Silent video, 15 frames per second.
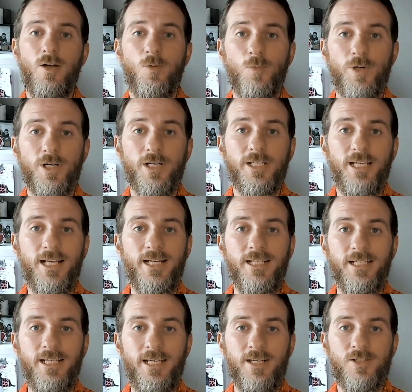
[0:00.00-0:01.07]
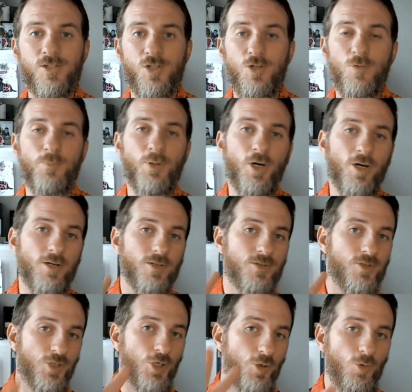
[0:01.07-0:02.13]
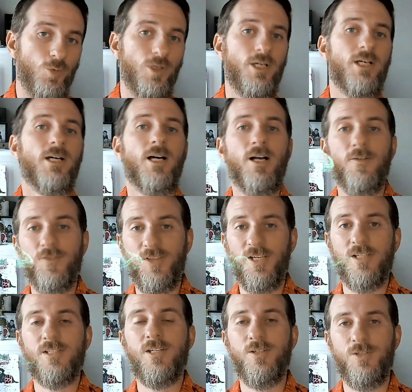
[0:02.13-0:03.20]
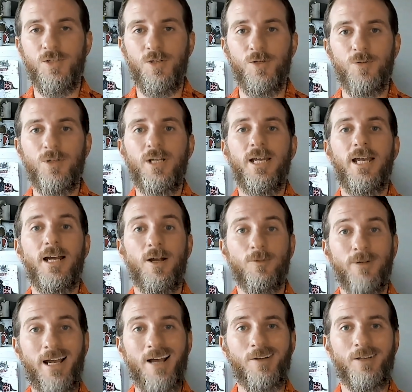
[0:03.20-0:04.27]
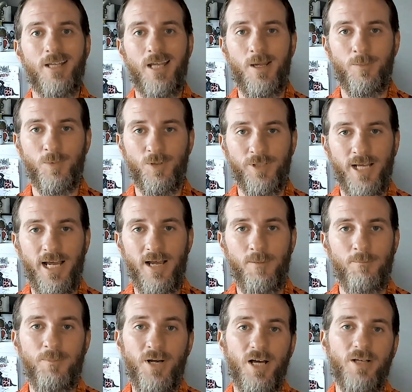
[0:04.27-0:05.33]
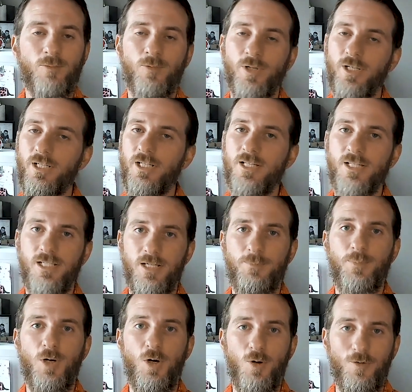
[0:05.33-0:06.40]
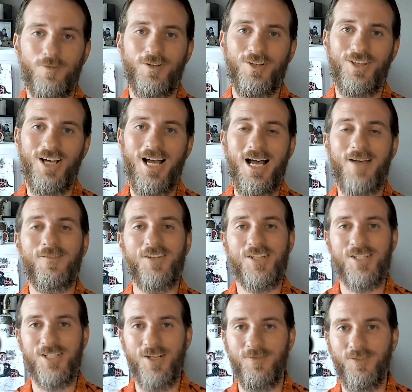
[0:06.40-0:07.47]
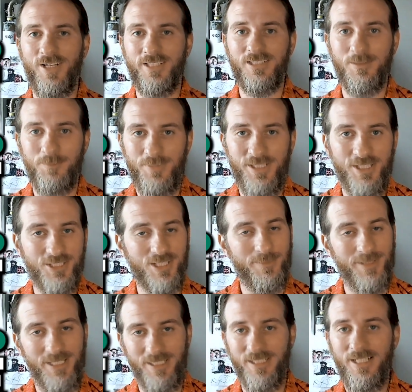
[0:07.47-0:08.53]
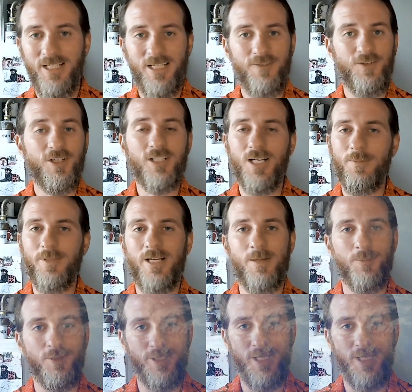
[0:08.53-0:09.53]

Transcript: we're getting into part 2 of things to do around Emerald Isle, but we're gonna skip over the obvious stuff like the beach. I mean, if you're coming to Emerald